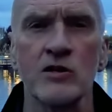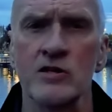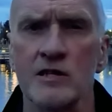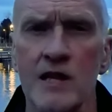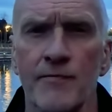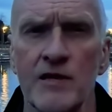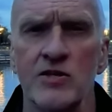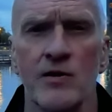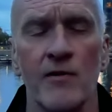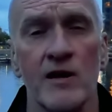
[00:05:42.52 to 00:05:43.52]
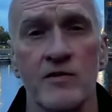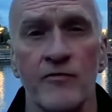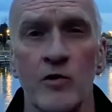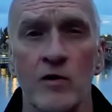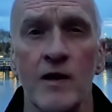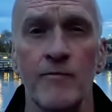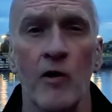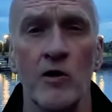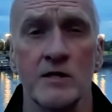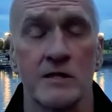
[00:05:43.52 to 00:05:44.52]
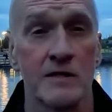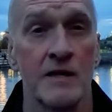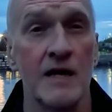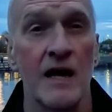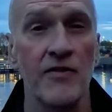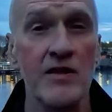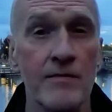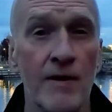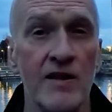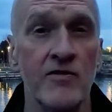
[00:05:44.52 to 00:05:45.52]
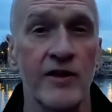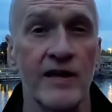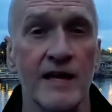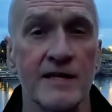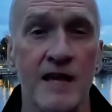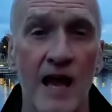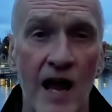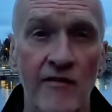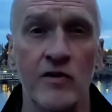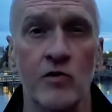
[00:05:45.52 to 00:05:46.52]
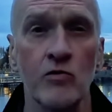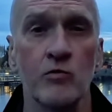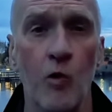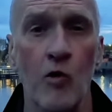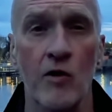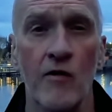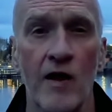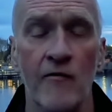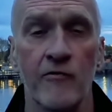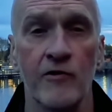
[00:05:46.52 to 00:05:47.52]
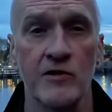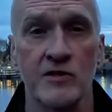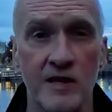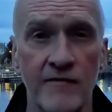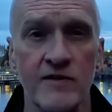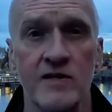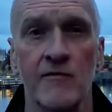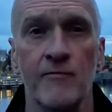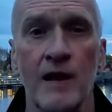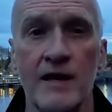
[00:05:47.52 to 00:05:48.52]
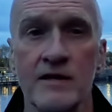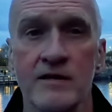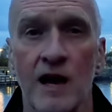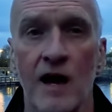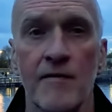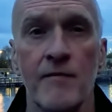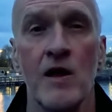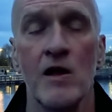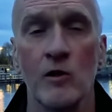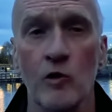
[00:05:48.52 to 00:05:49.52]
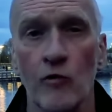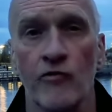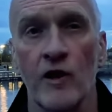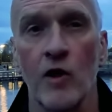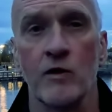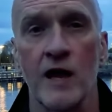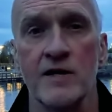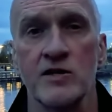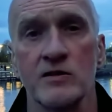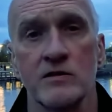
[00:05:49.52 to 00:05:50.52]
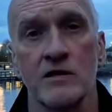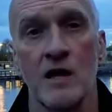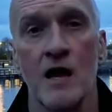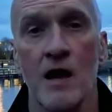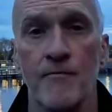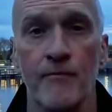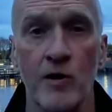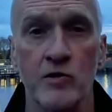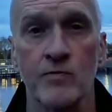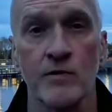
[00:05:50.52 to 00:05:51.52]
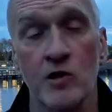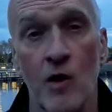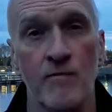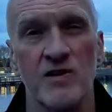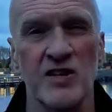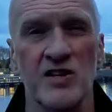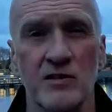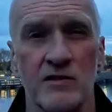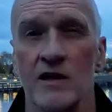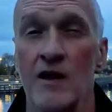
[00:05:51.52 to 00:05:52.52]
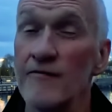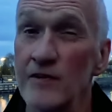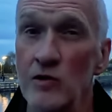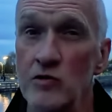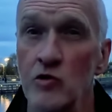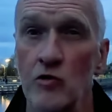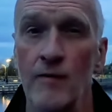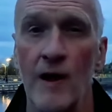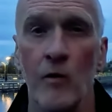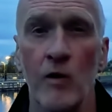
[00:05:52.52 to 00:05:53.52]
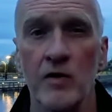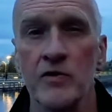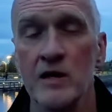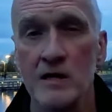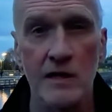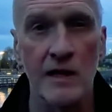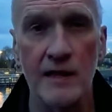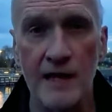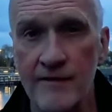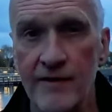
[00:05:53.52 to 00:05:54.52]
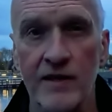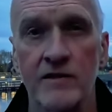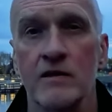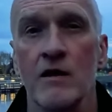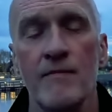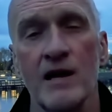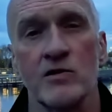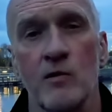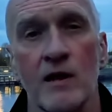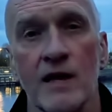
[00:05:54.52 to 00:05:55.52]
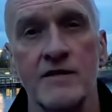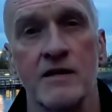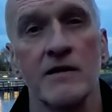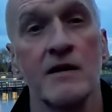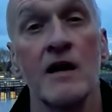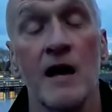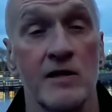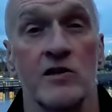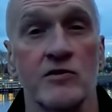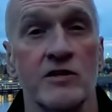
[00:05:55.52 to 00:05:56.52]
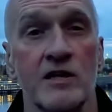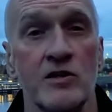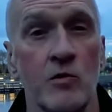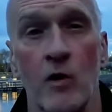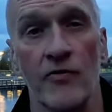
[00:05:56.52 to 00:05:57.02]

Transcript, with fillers: Just let me summarize a few key points. I think the main thing is have a good walk around first, give yourself plenty of time, look for locations and possible compositions. If you're not sure about one, leave it, come back to it later, and you'll see a new one.